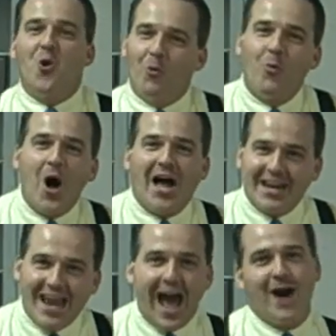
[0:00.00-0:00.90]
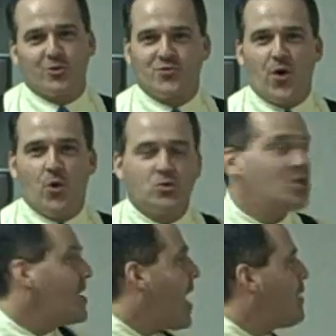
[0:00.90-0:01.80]
1 House vote.
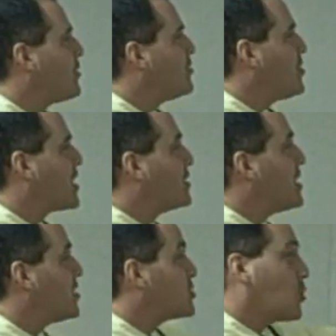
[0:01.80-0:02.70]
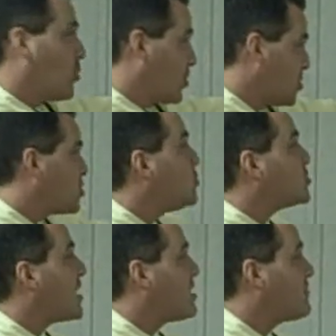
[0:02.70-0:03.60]
And when you look at this, of course, 2
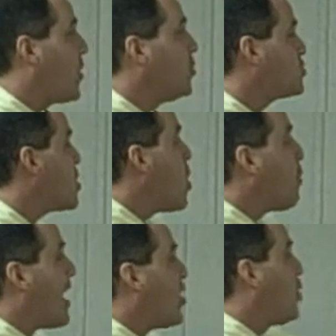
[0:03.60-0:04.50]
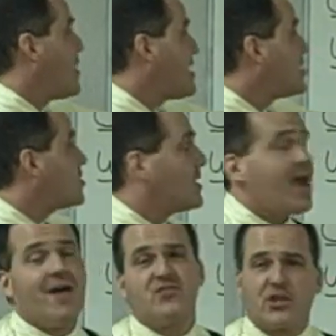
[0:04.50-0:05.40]
Senate votes, Wyoming is going to
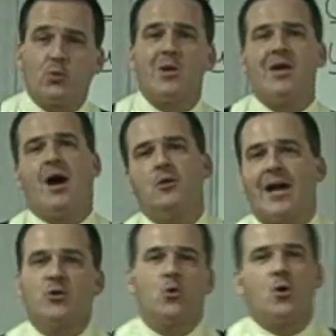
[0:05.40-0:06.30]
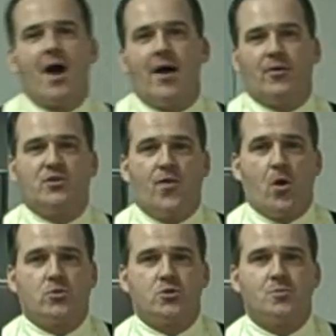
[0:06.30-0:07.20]
have 3 Electoral College
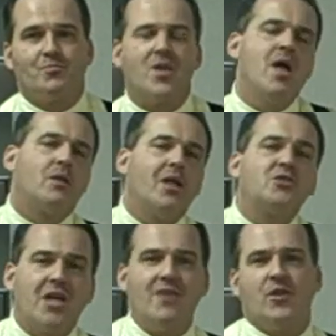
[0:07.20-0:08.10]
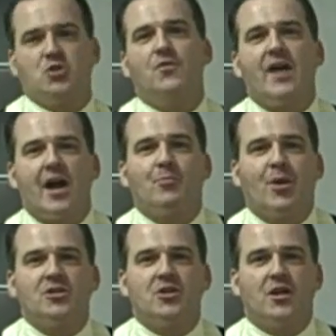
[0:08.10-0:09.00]
votes. Let's say that you've got a
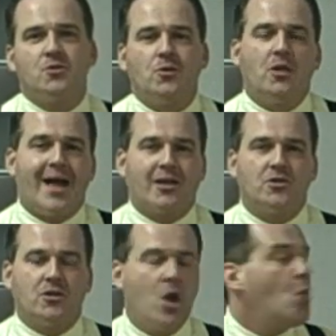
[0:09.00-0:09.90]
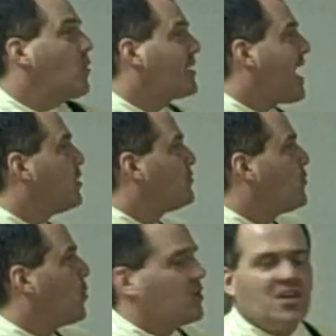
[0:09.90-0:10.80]
presidential election where
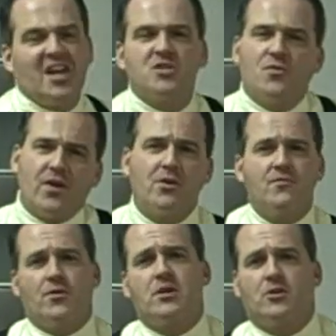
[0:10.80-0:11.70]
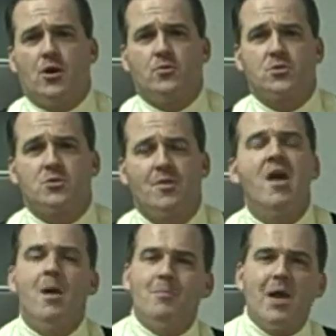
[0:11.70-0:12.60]
California is very, very close.
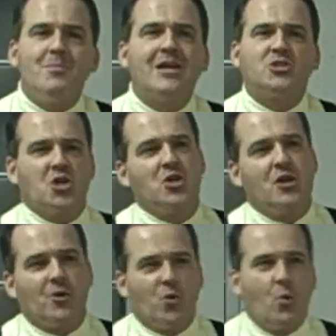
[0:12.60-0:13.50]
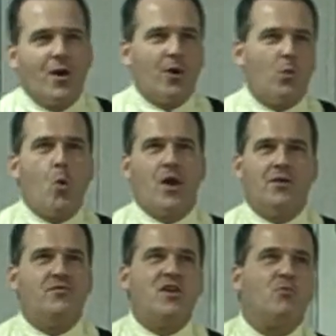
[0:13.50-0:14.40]
Maybe it's a year where one
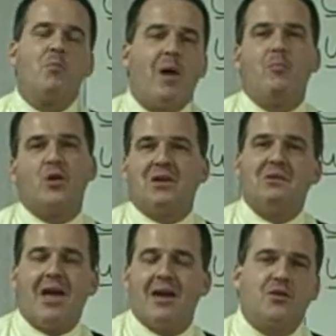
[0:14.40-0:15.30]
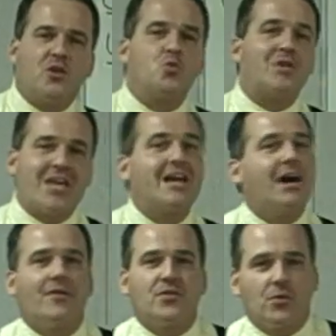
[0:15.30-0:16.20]
of the Republican candidates was a
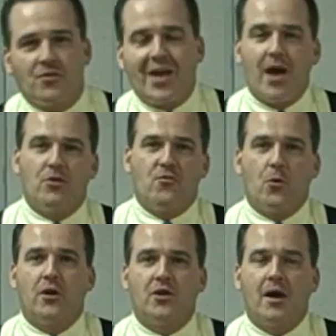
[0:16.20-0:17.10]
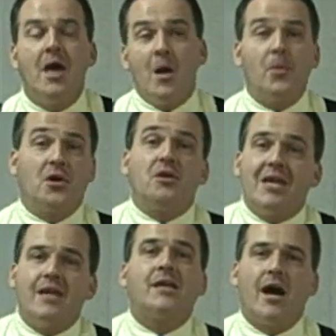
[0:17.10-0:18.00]
governor of California. But
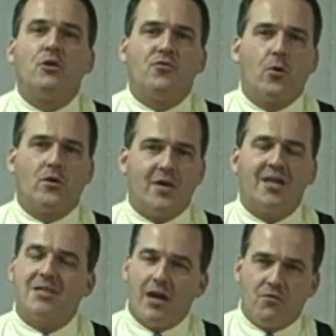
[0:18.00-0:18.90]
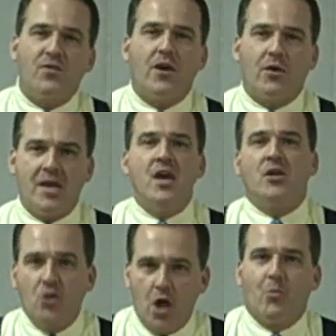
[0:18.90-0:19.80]
indeed, California has got a very
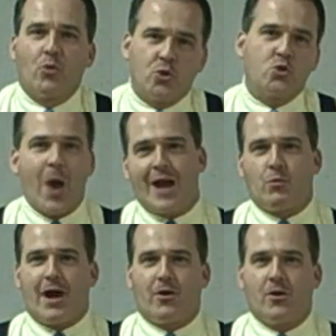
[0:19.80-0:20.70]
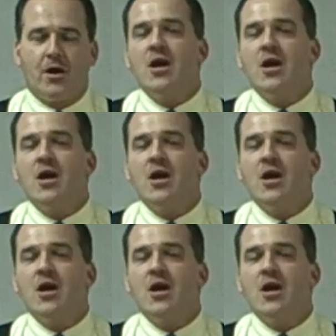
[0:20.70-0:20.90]
liberal track record.